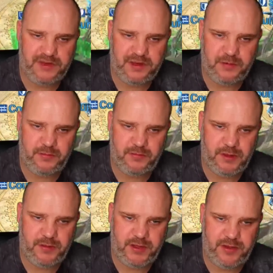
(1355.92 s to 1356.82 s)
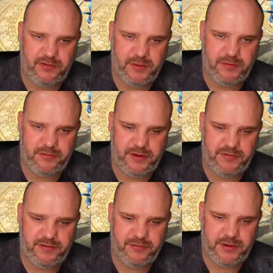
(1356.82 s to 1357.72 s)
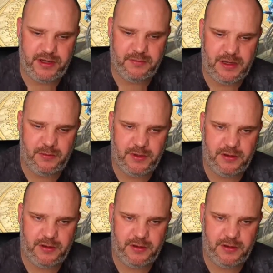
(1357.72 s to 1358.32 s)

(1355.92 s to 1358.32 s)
I'm only using him in 3v3 at the moment.